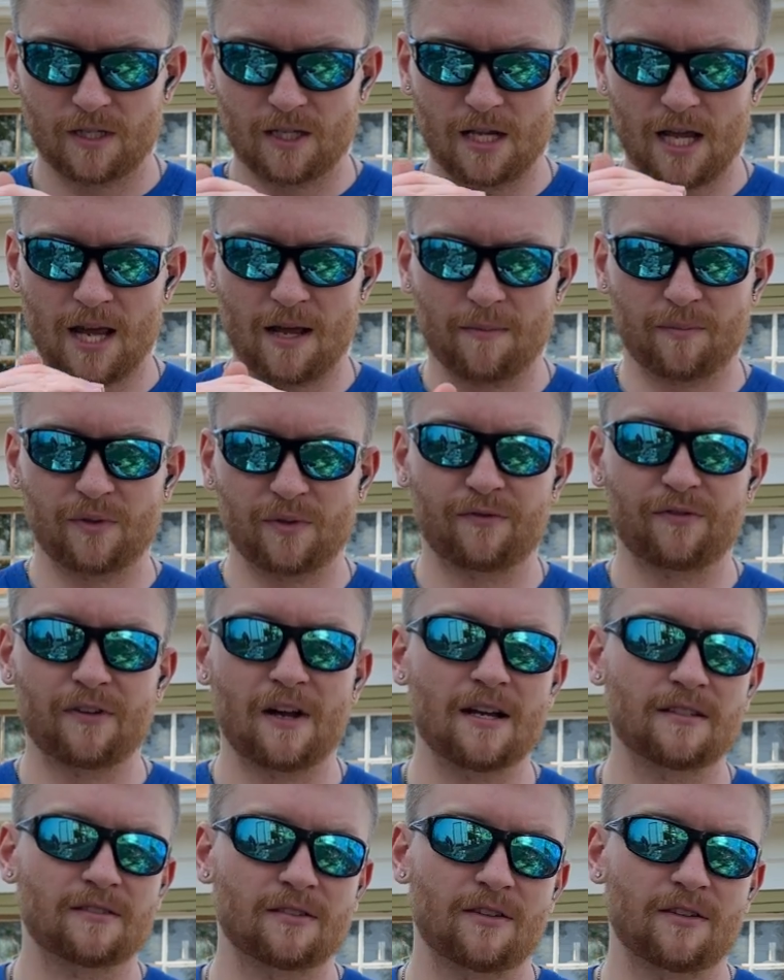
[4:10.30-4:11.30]

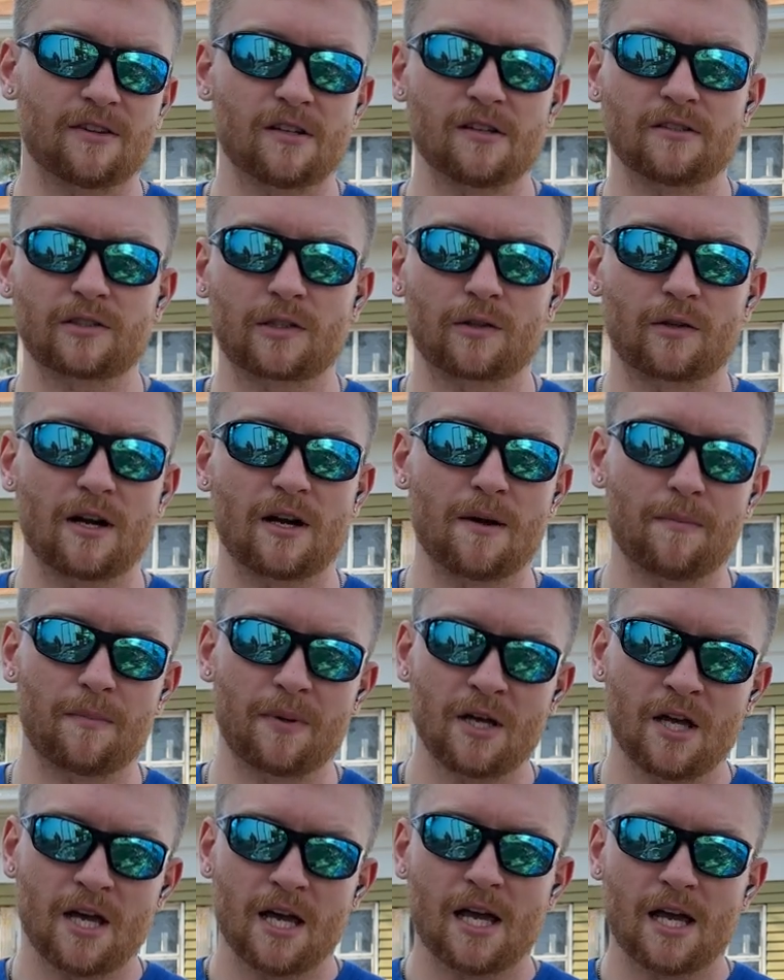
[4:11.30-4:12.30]
amplifies on this grip,
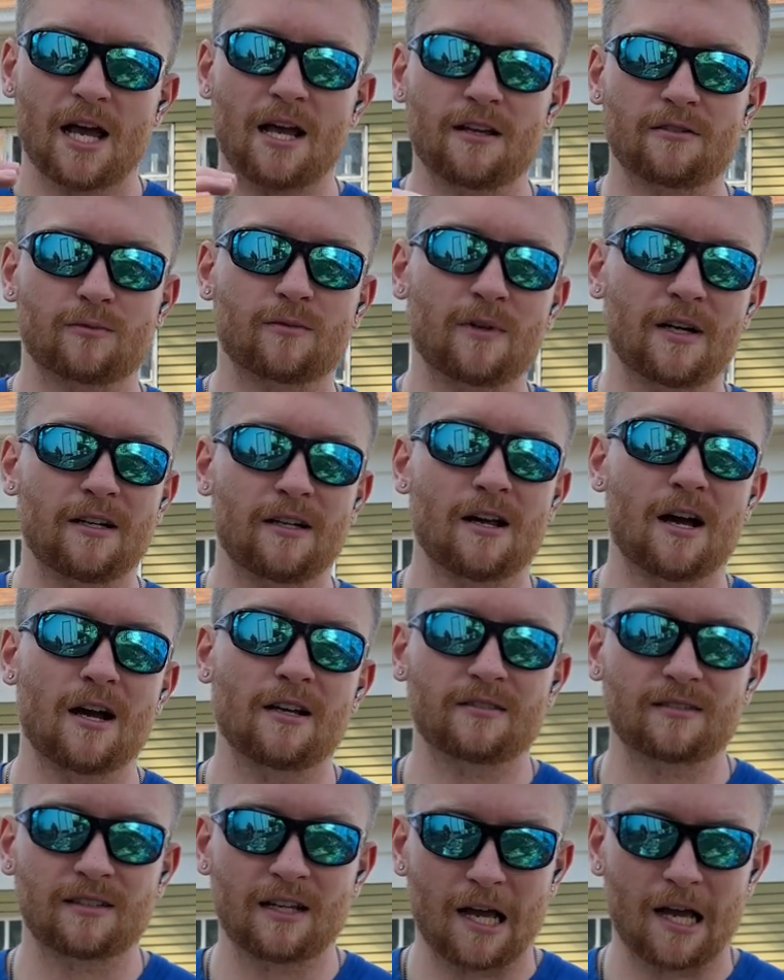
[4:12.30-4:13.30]
has red dot
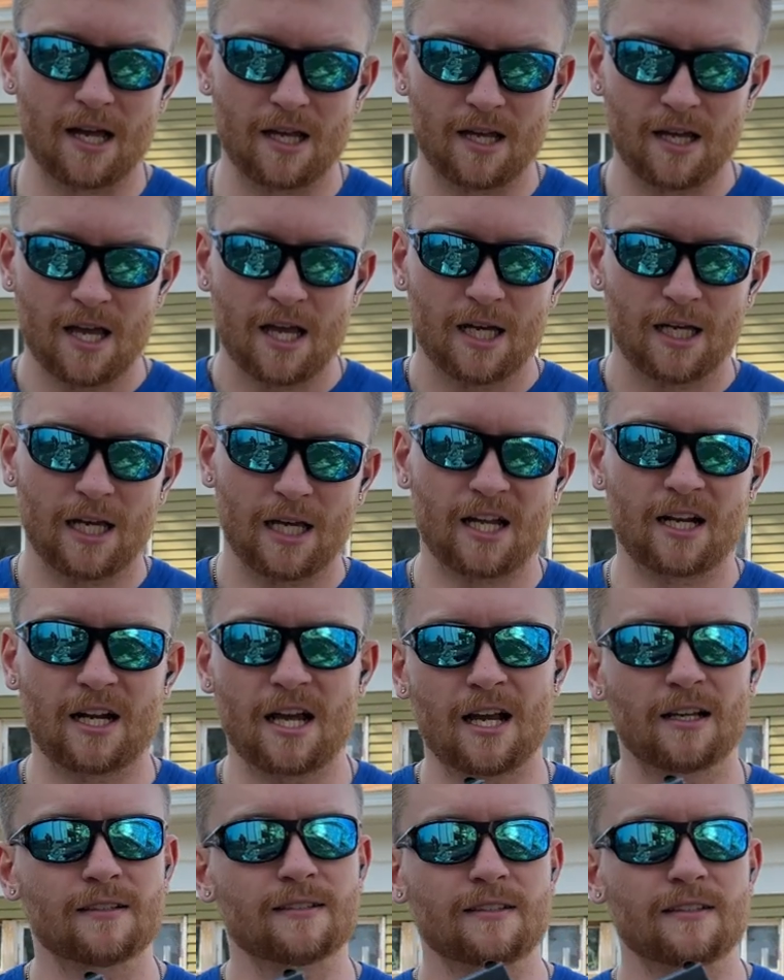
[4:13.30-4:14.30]
sight, and
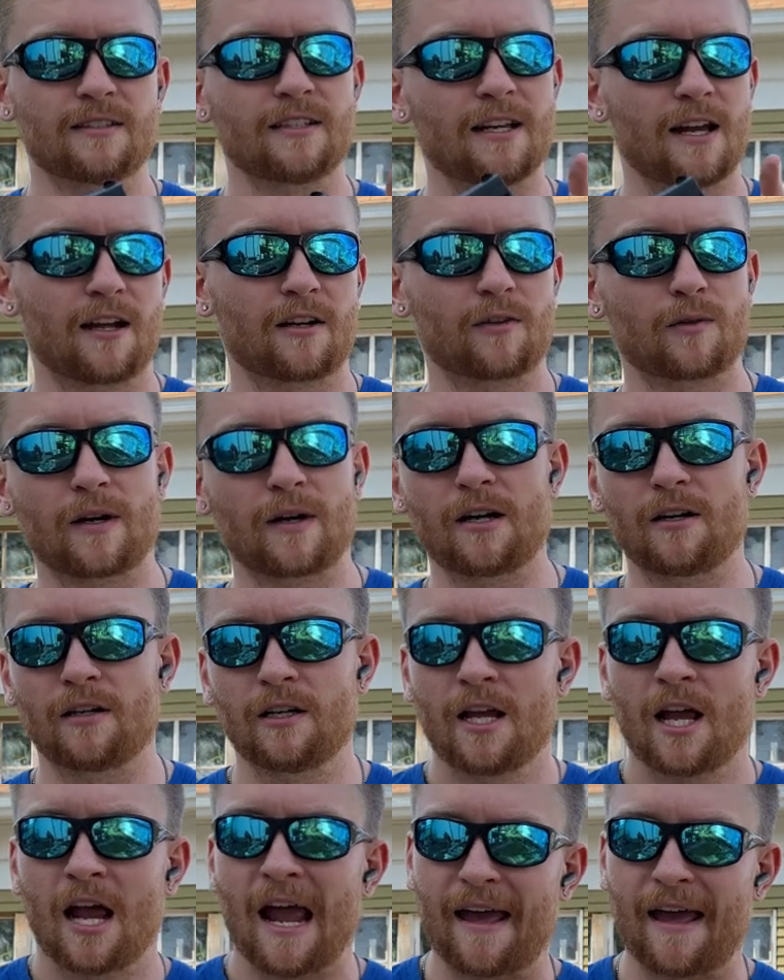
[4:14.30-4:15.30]
has a tack rail,
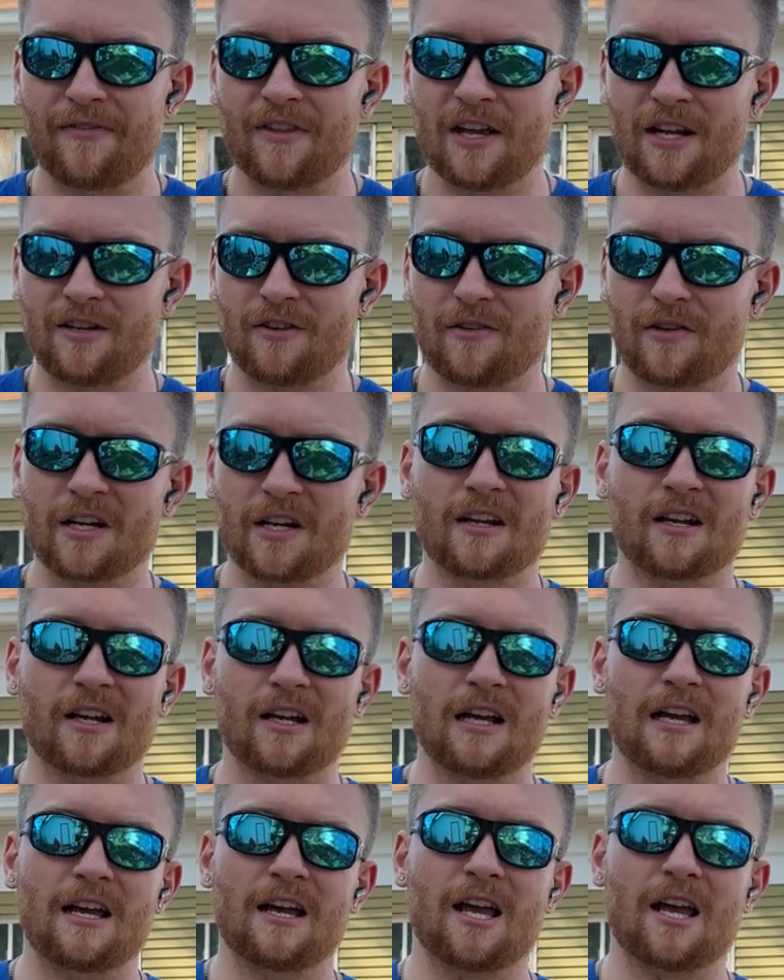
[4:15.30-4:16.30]
and then you can get
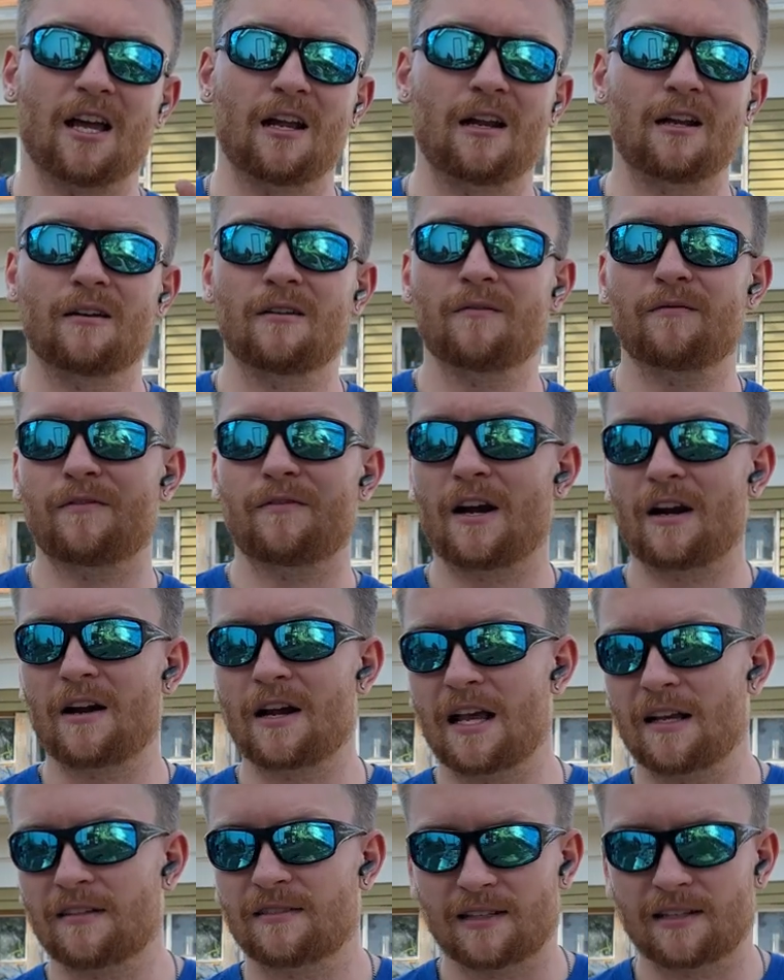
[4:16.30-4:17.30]
it in
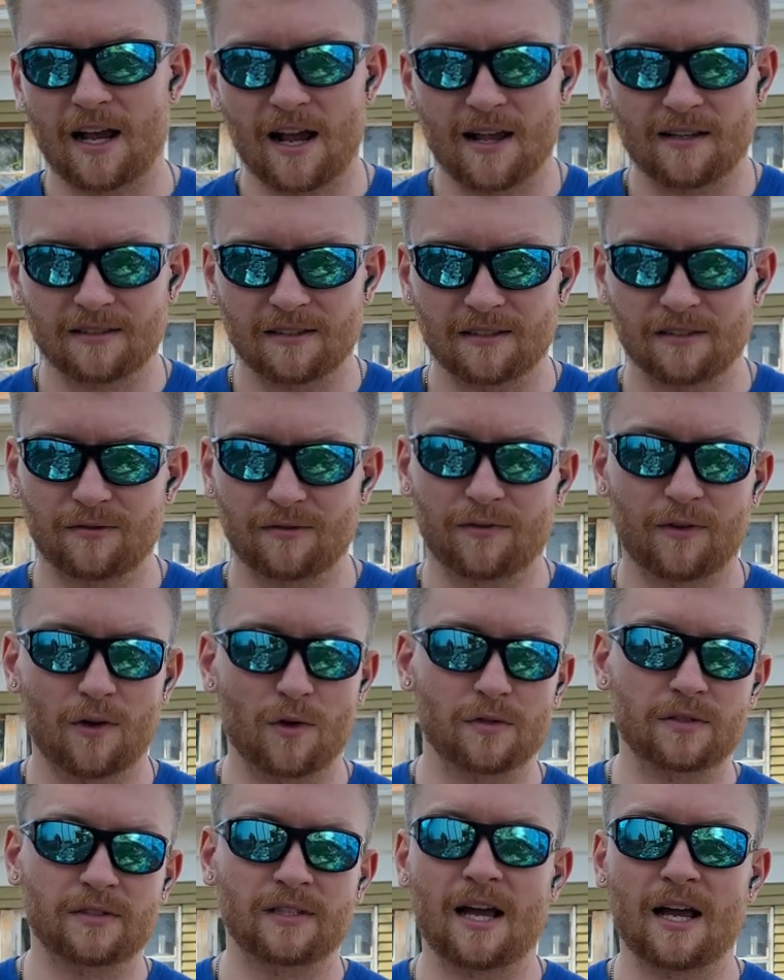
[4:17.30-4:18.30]
various sizes, full
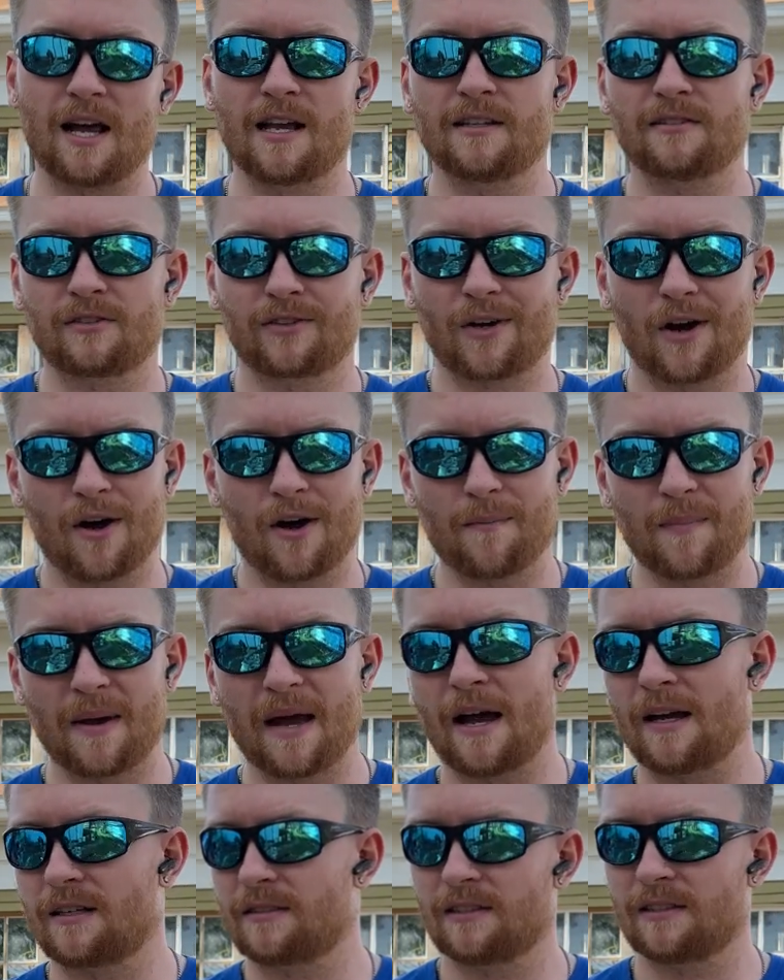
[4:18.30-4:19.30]
size,
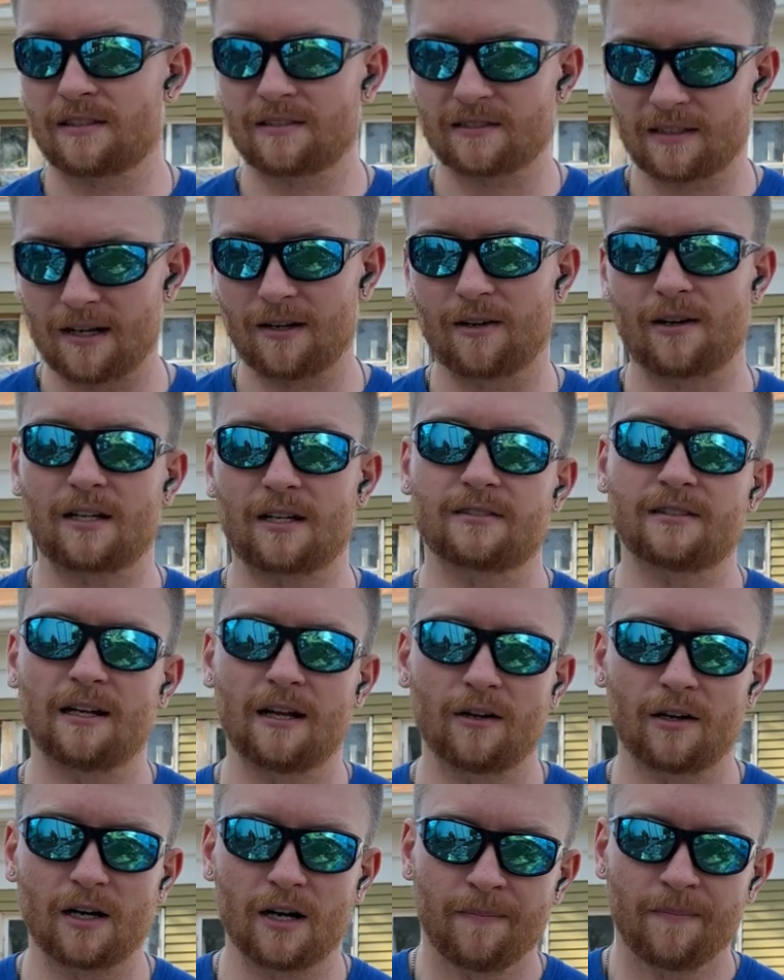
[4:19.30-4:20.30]
compact, etc.,
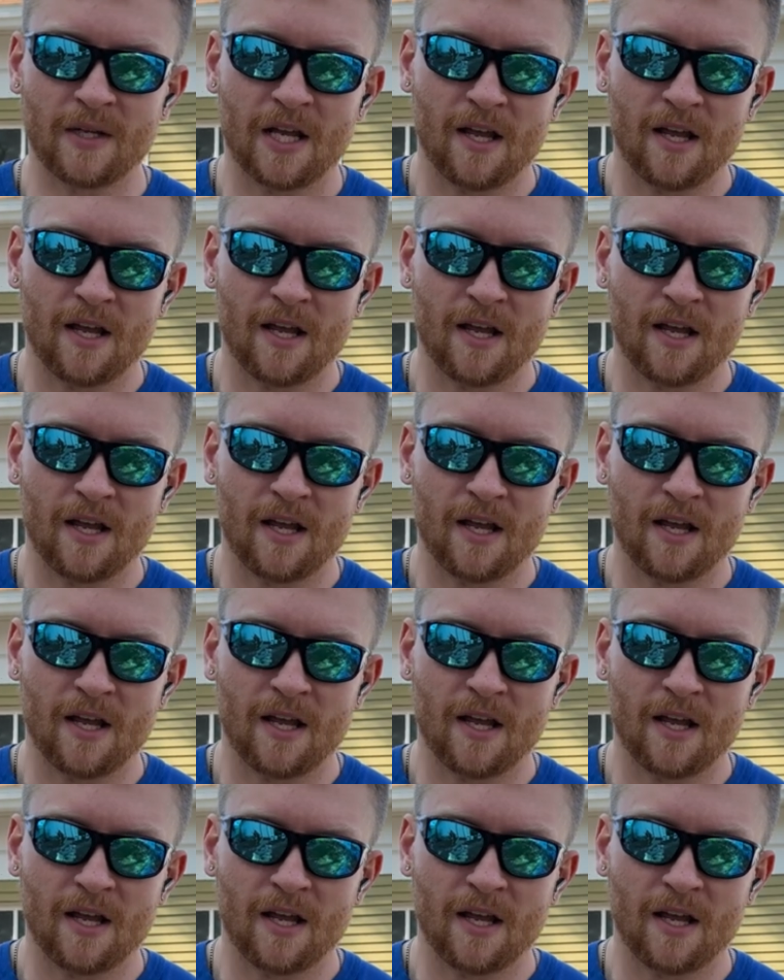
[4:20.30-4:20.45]
etc.